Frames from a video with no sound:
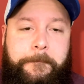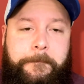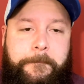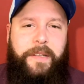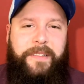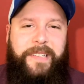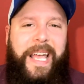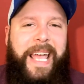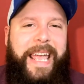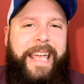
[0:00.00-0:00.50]

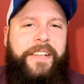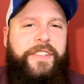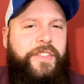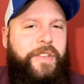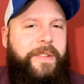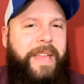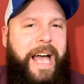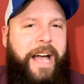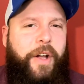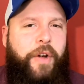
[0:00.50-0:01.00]
To answer
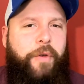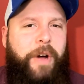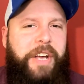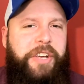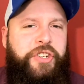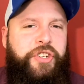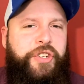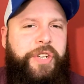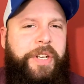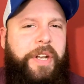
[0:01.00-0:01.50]
that
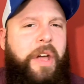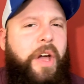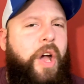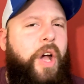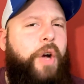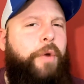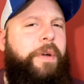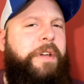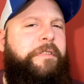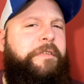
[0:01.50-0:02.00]

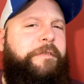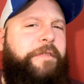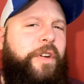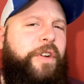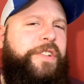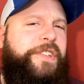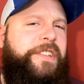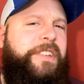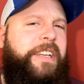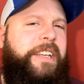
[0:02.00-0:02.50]
question, we
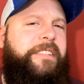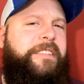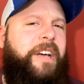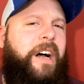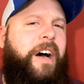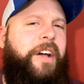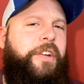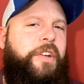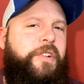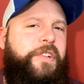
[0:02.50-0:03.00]
first need to
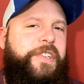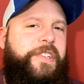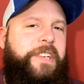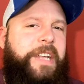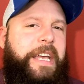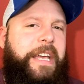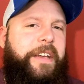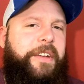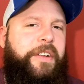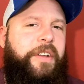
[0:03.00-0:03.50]

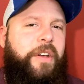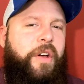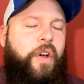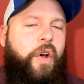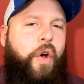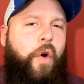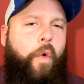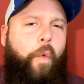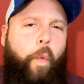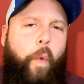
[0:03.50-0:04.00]
understand
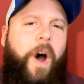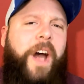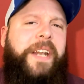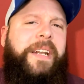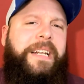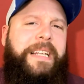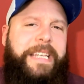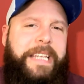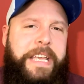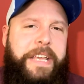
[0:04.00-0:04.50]
what
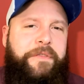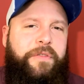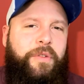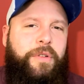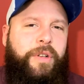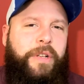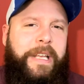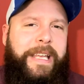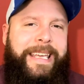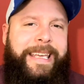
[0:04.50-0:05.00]

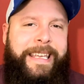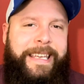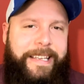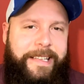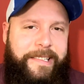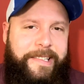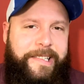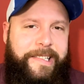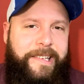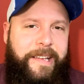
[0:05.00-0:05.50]
evil
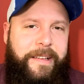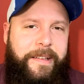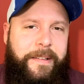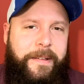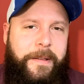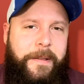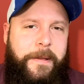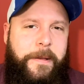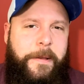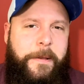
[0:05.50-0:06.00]
is.
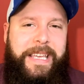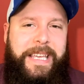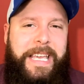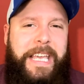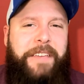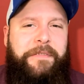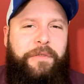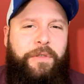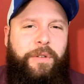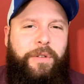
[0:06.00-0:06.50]

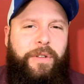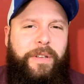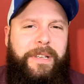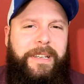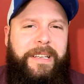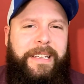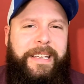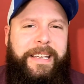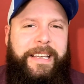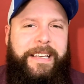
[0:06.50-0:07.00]

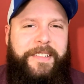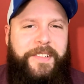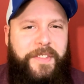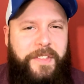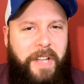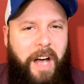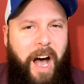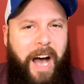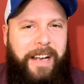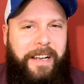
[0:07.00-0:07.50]
Evil is
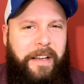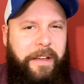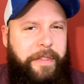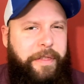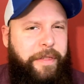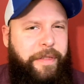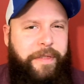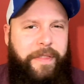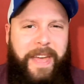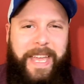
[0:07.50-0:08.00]
not a
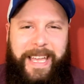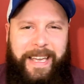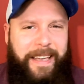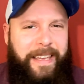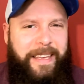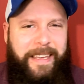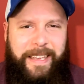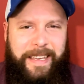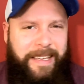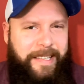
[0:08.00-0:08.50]

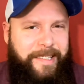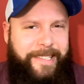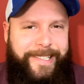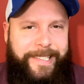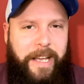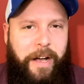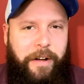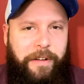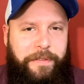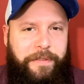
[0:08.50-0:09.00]
thing
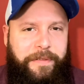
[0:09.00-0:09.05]
itself.